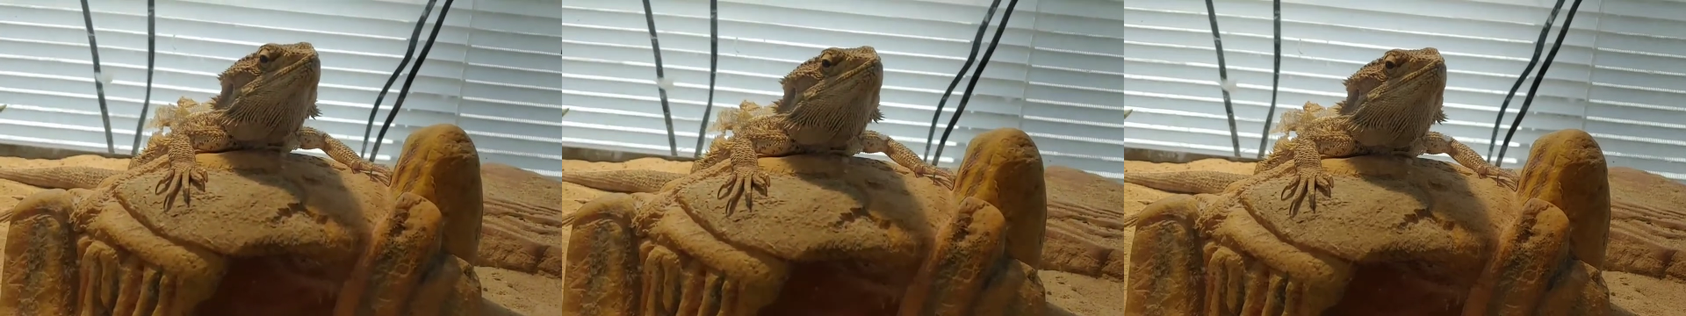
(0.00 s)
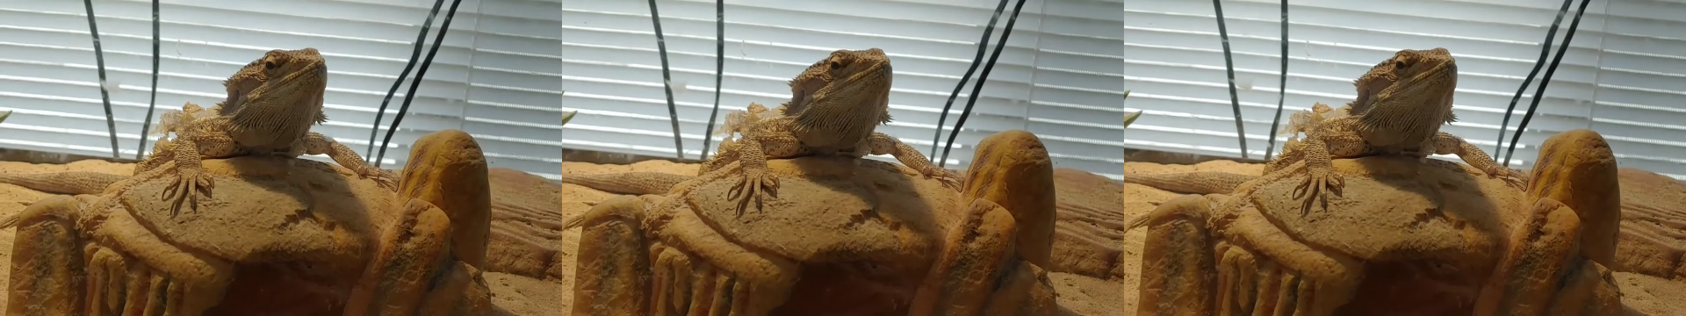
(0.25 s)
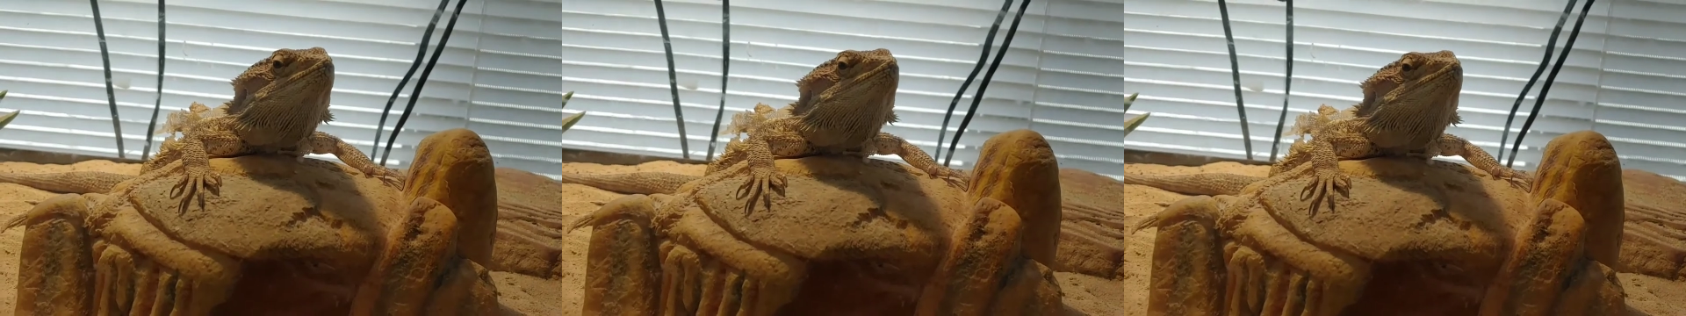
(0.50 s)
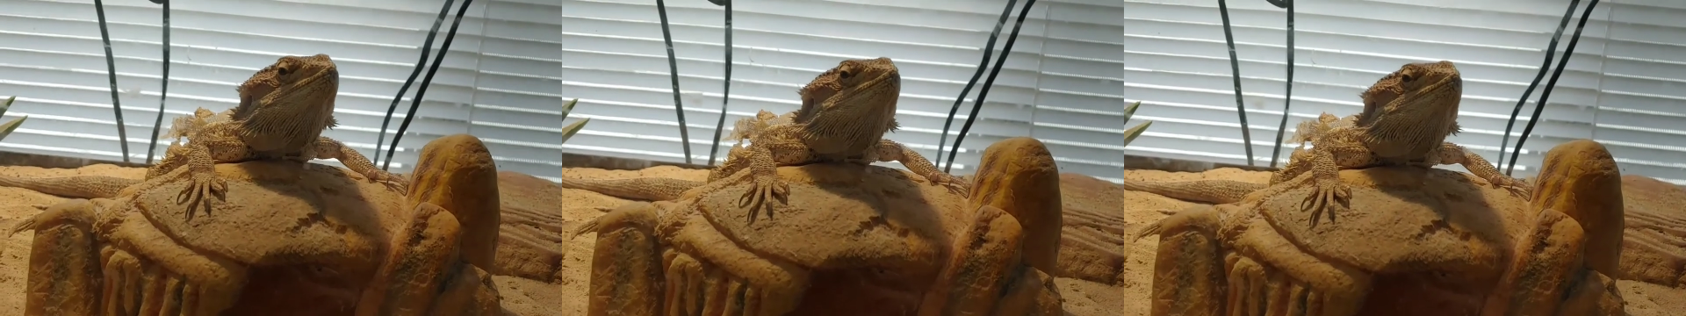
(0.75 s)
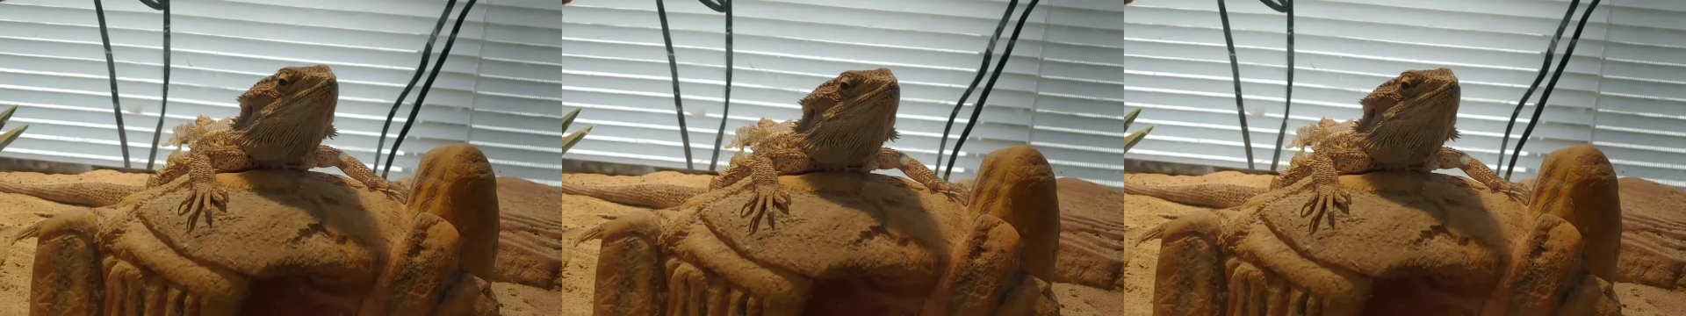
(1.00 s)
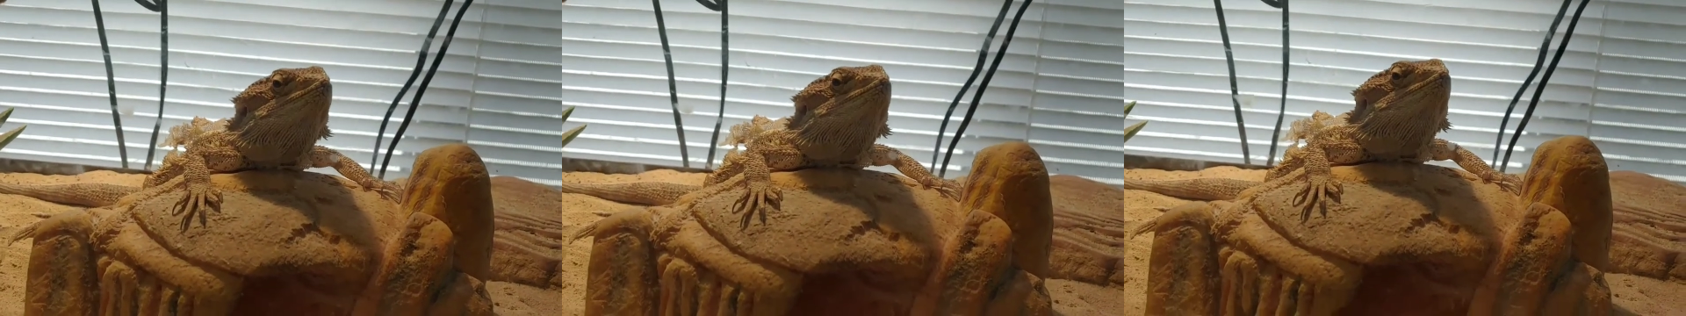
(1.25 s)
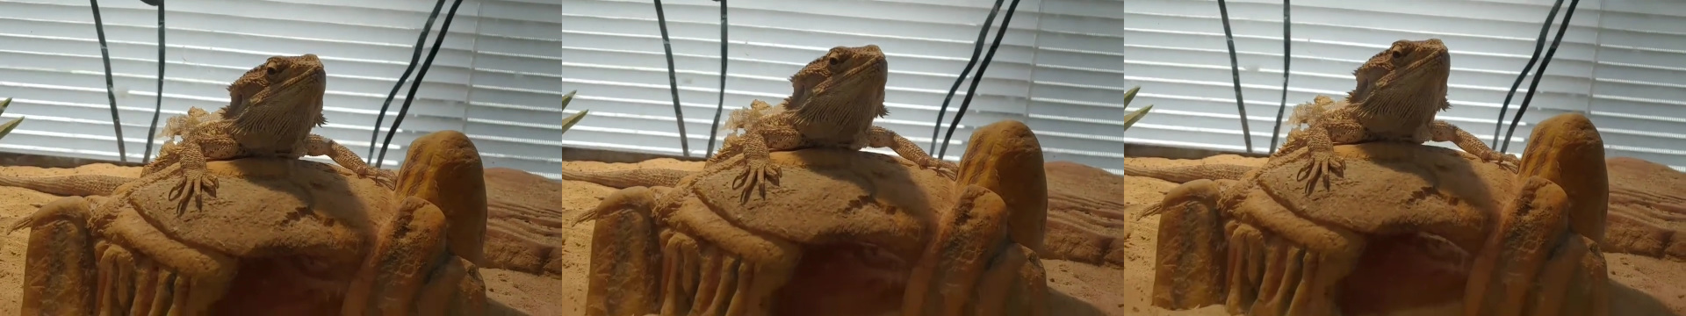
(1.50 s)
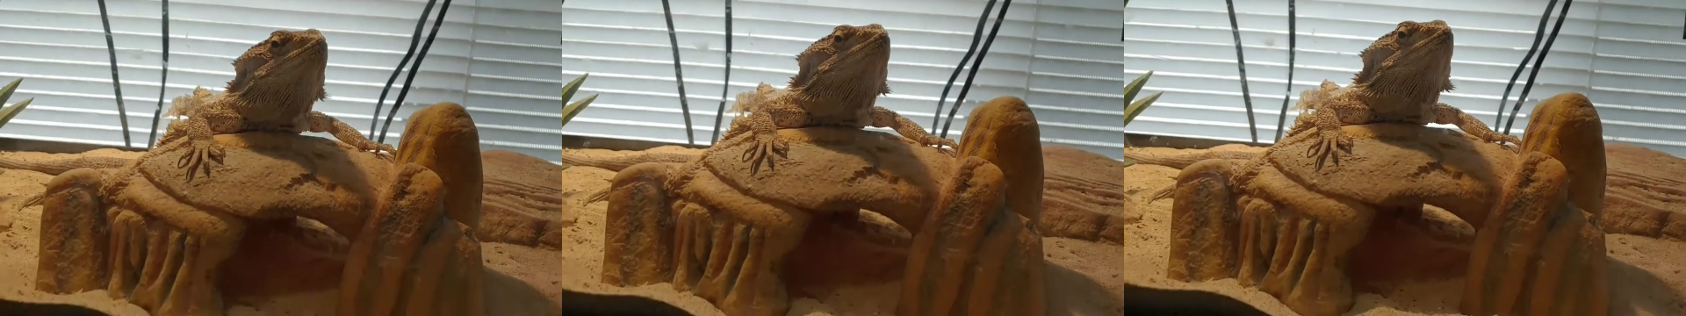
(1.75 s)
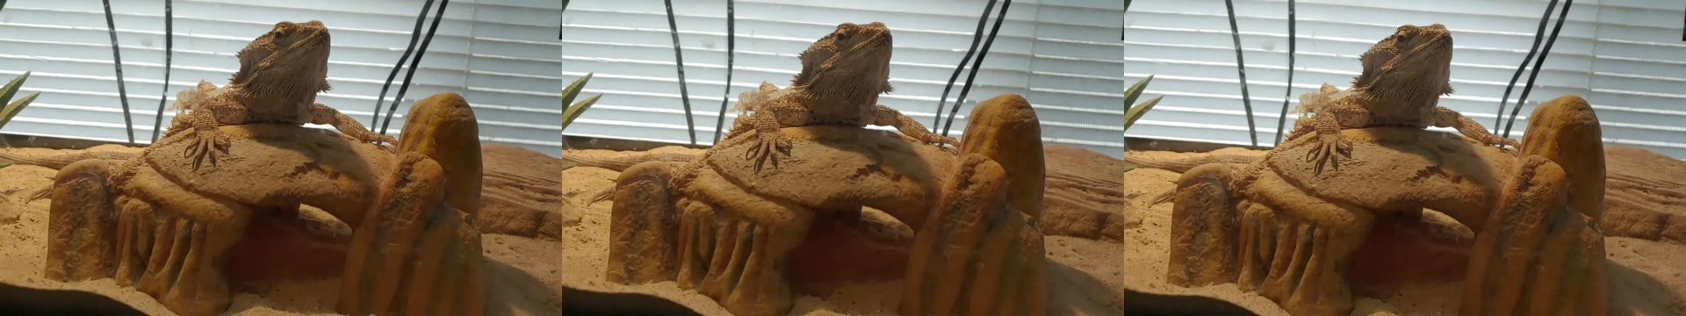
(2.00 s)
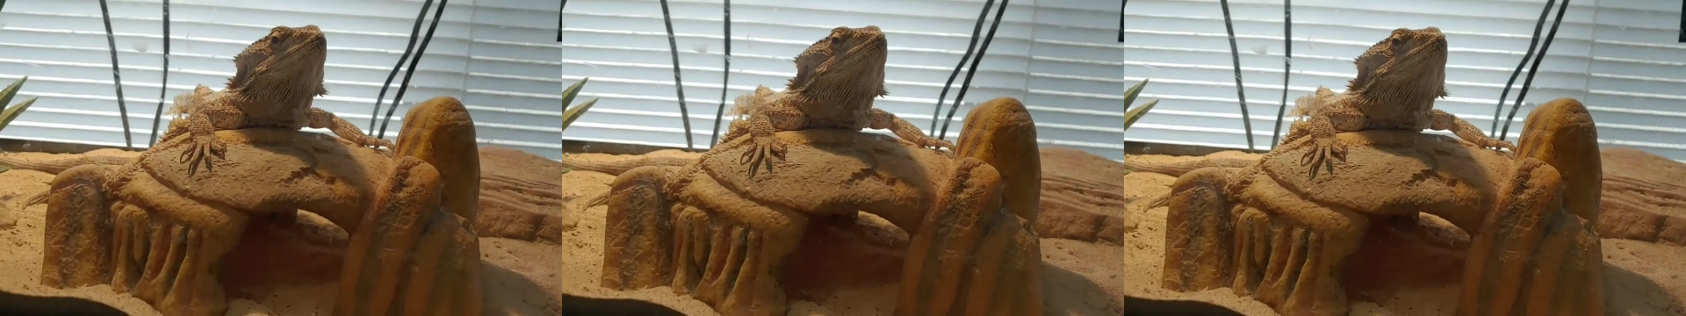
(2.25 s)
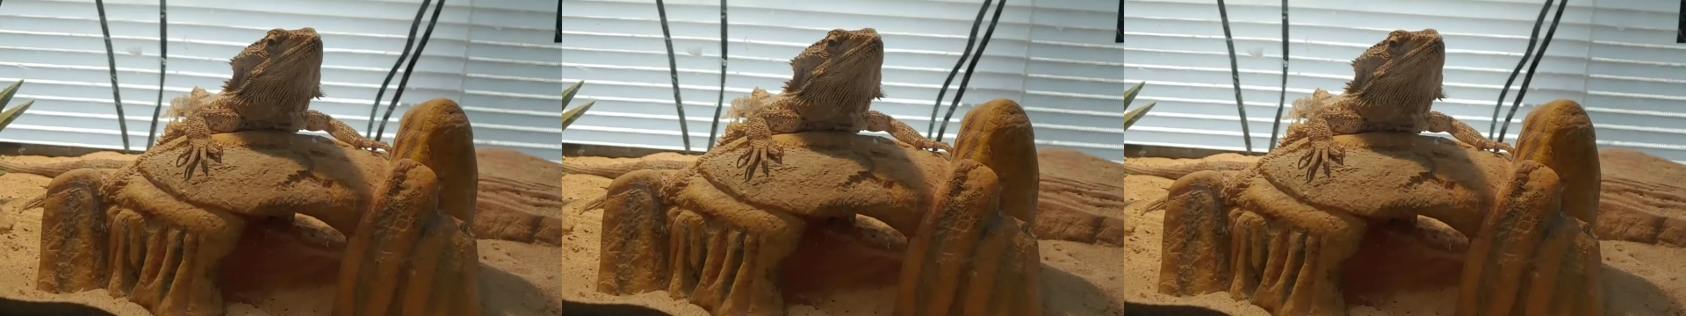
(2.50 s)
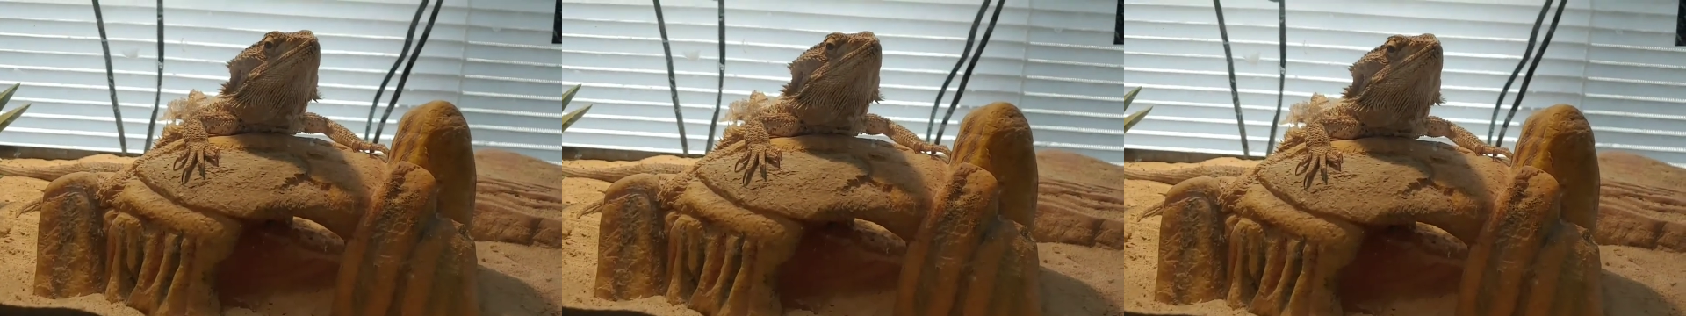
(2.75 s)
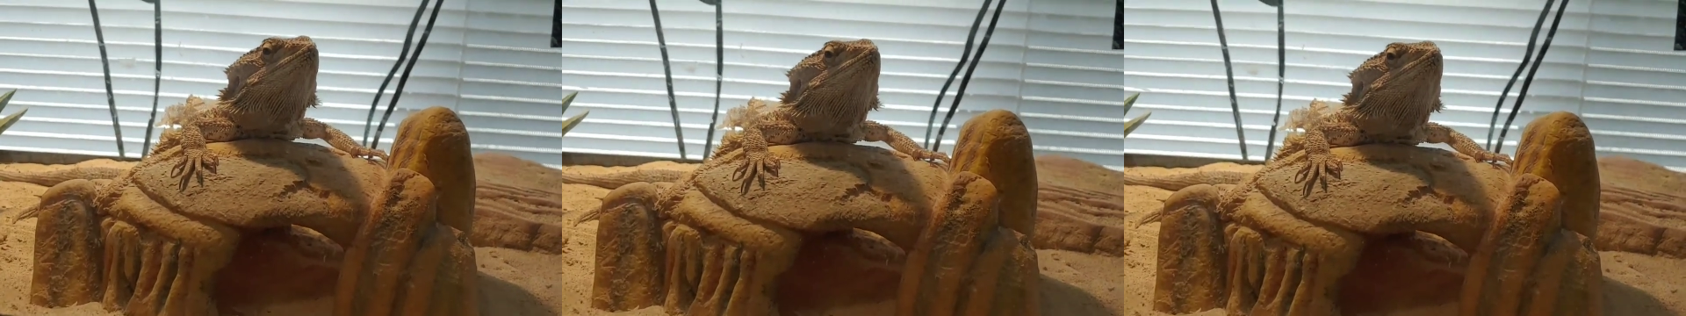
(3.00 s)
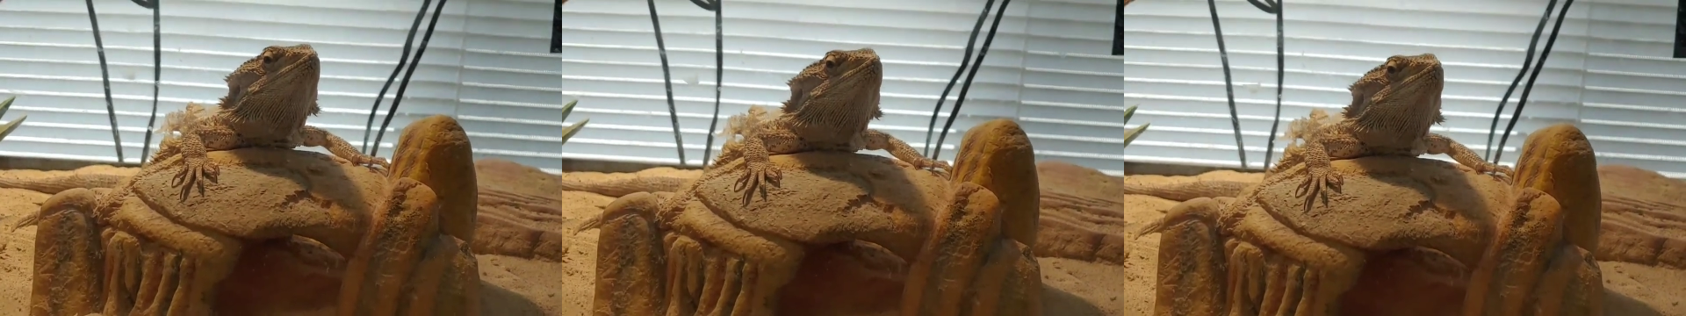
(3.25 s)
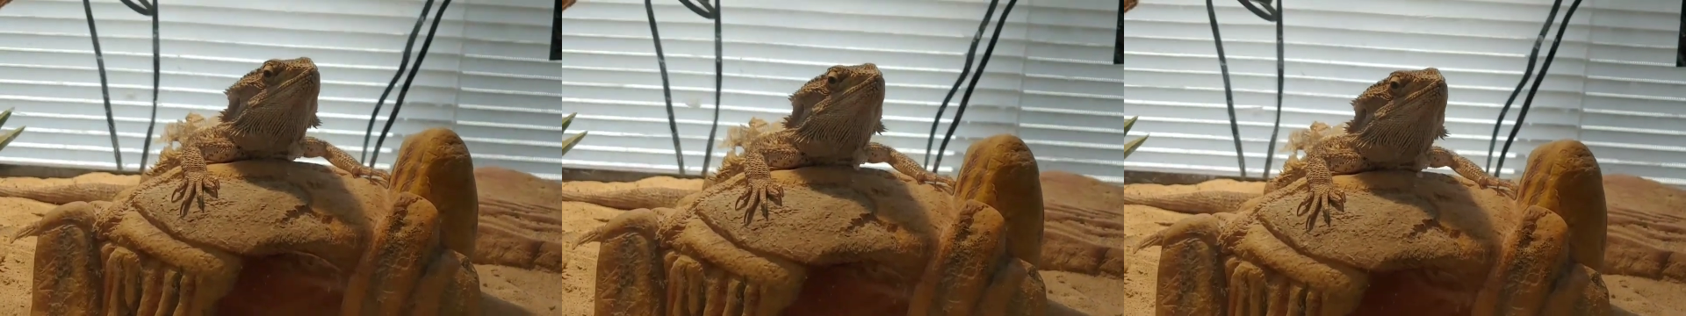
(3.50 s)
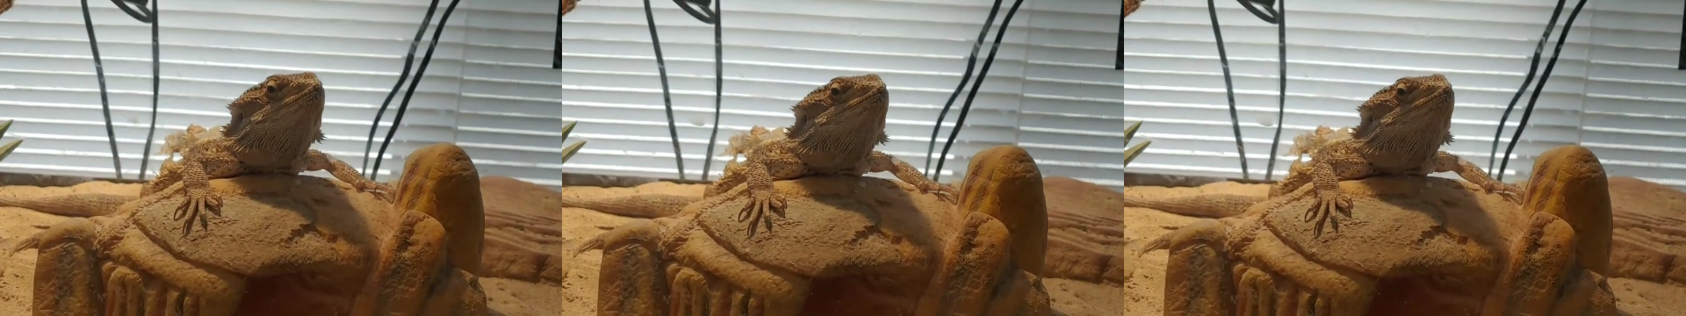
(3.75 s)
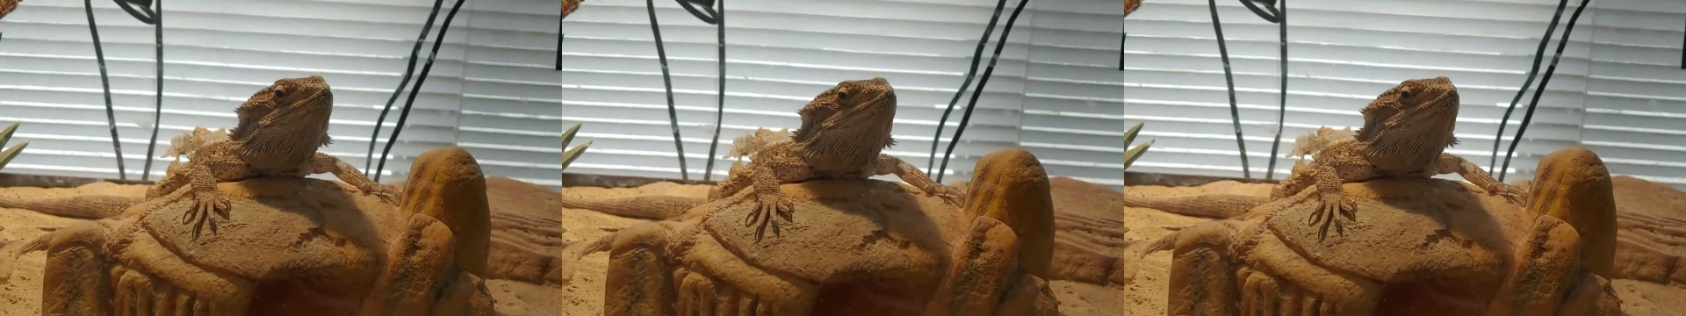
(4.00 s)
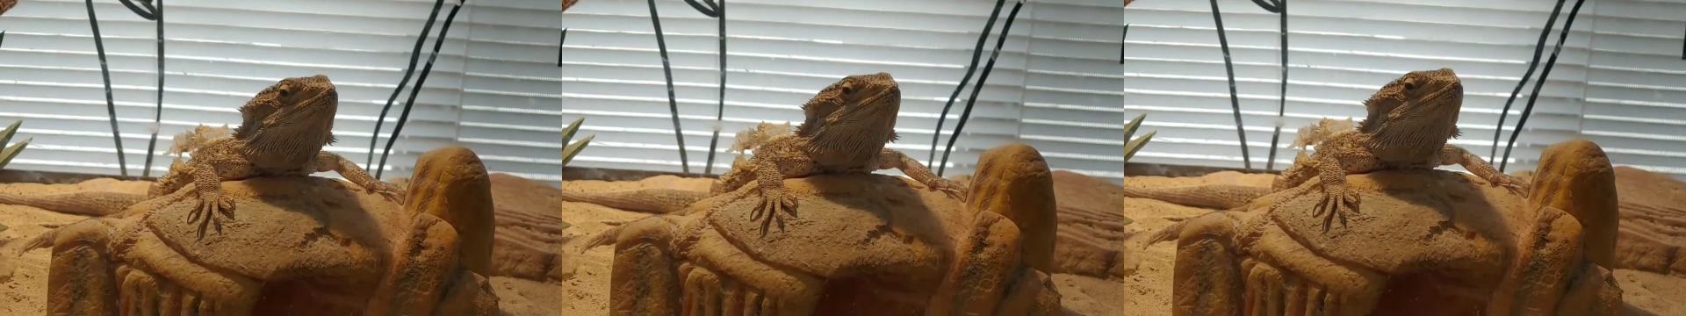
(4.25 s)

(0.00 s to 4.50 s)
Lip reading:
Nobody's mouth can be seen.